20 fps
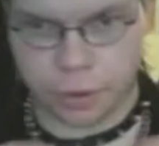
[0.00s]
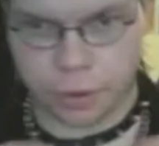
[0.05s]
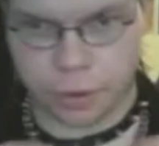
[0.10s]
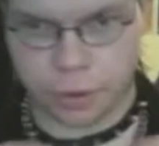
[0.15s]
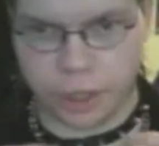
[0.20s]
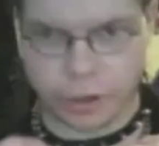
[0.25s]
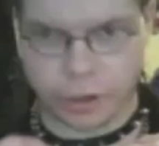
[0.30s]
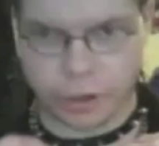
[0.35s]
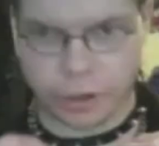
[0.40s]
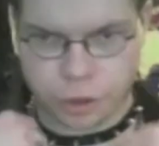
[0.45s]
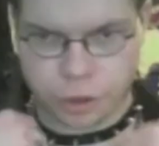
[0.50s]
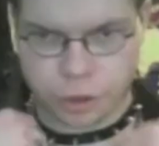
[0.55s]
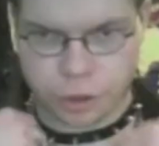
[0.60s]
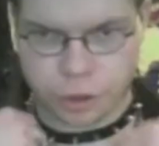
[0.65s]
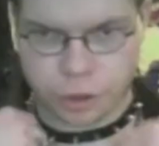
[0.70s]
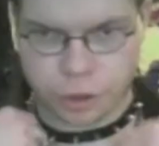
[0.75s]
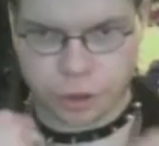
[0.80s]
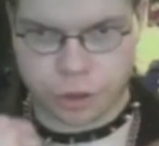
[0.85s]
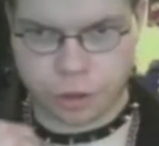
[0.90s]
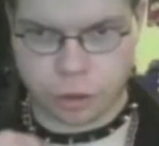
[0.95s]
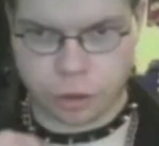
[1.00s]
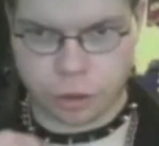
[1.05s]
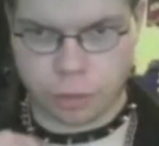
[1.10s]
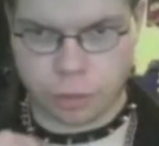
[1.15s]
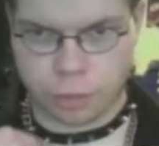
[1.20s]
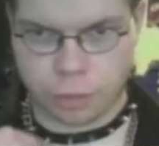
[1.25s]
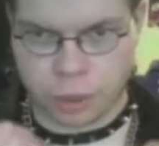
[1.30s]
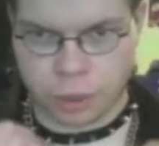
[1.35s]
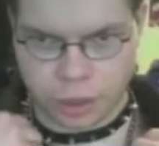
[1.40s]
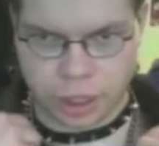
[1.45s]
with a nice dress shirt
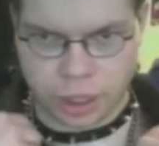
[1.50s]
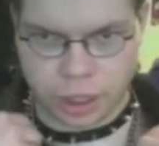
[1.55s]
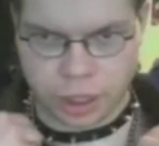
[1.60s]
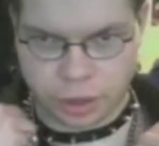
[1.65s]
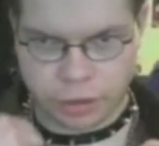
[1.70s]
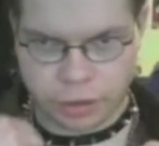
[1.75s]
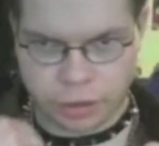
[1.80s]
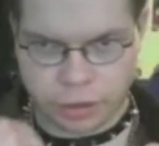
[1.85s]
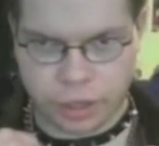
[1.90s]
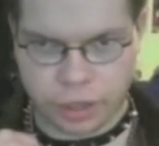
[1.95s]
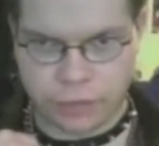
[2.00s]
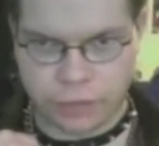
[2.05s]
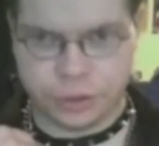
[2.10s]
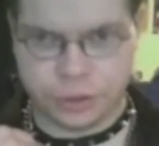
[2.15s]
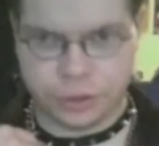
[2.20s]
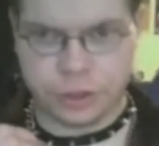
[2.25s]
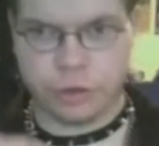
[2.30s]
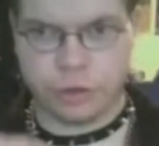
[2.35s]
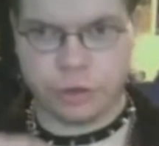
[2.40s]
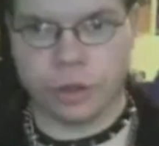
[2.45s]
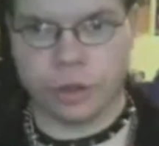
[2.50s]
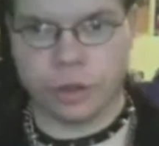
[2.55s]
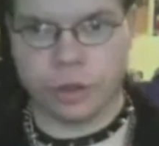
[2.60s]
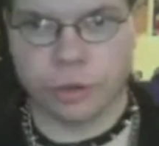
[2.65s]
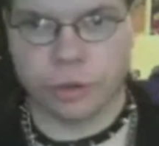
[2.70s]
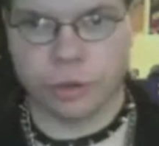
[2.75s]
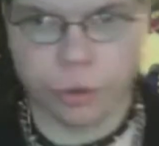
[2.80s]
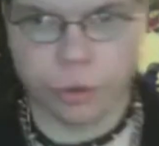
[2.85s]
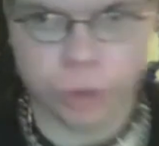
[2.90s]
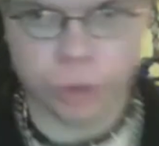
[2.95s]
all buttoned down, 70s
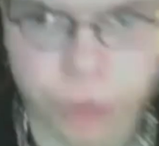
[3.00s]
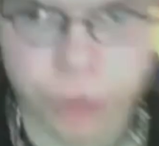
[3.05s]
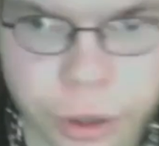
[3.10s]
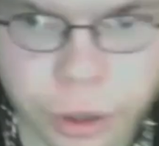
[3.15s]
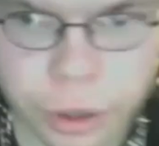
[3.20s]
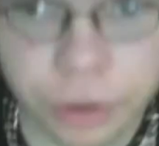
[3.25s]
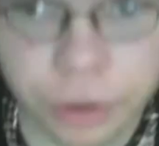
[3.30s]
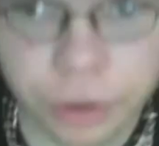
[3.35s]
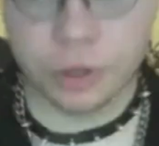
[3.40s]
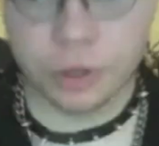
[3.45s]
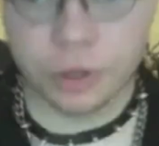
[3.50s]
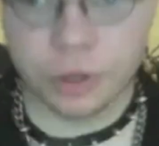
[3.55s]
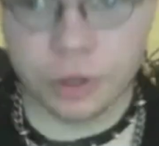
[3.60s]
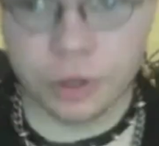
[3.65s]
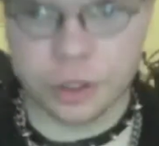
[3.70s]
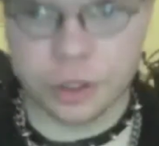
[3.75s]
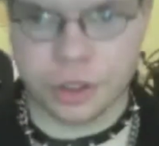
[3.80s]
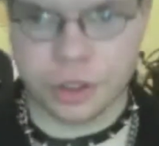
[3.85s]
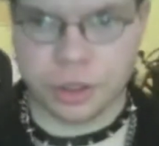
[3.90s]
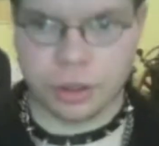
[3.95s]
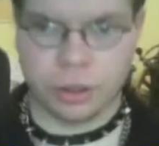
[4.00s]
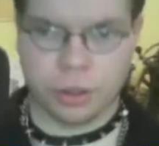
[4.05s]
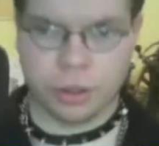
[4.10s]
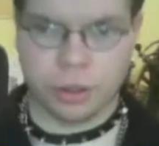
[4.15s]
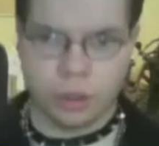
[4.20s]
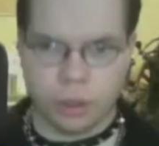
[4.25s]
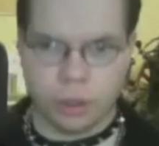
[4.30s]
retro, watching,